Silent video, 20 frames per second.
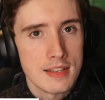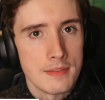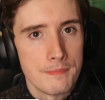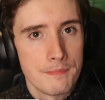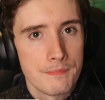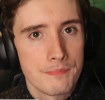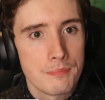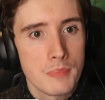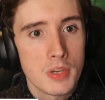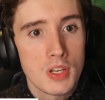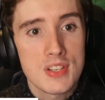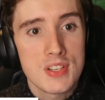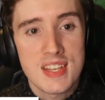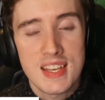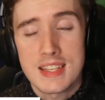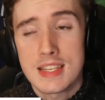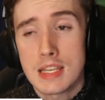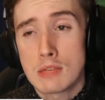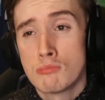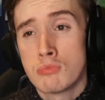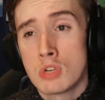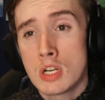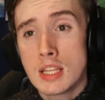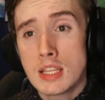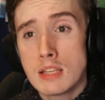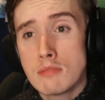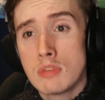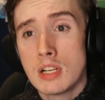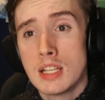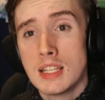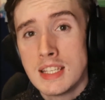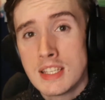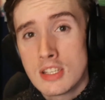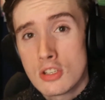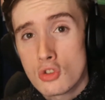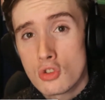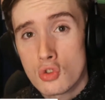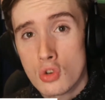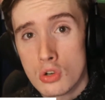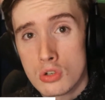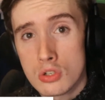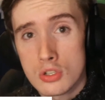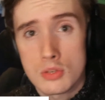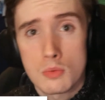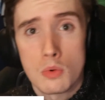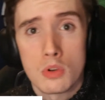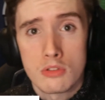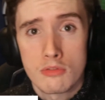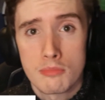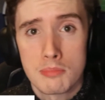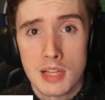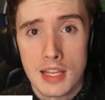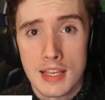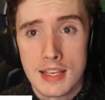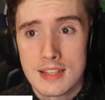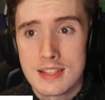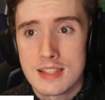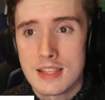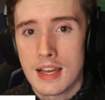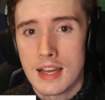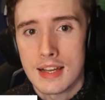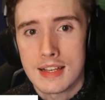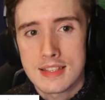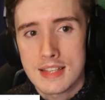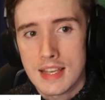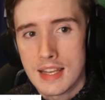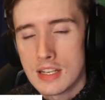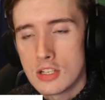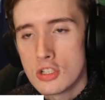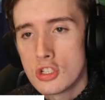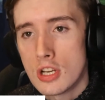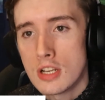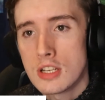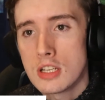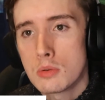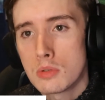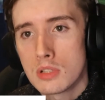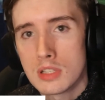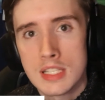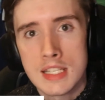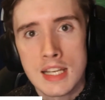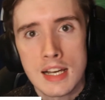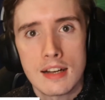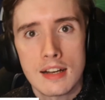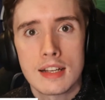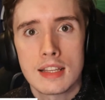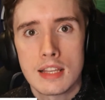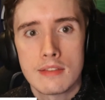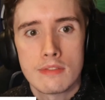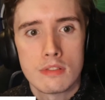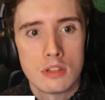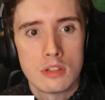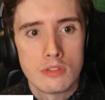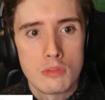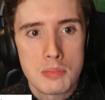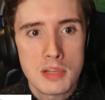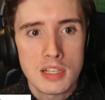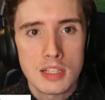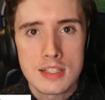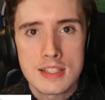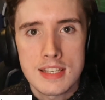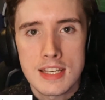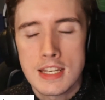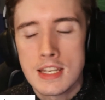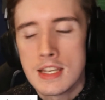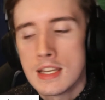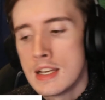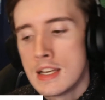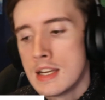Because it is a really, really strong squad of players that has a genuinely high level of ability.